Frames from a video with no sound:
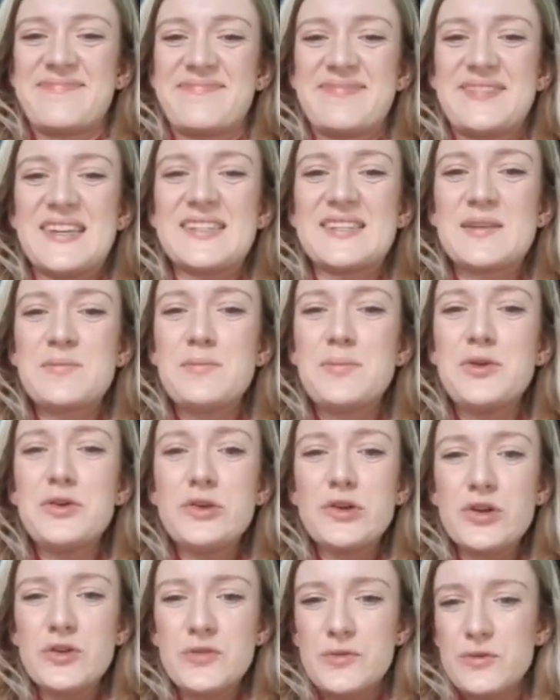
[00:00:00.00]
There's some
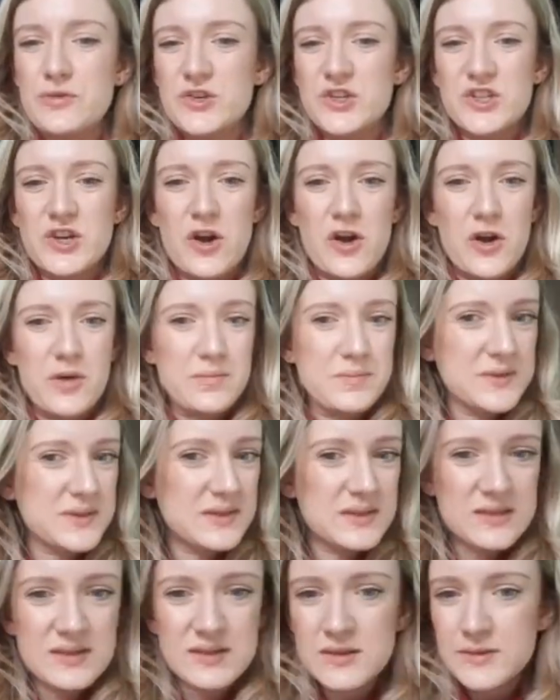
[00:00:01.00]
beautiful
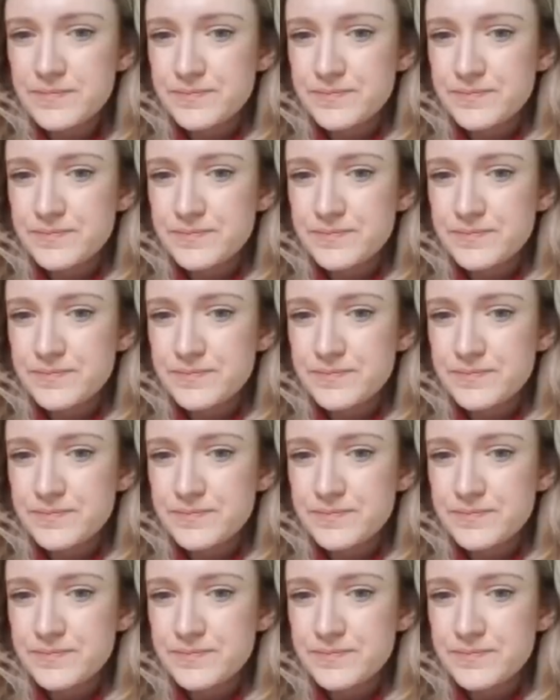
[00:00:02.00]
shops.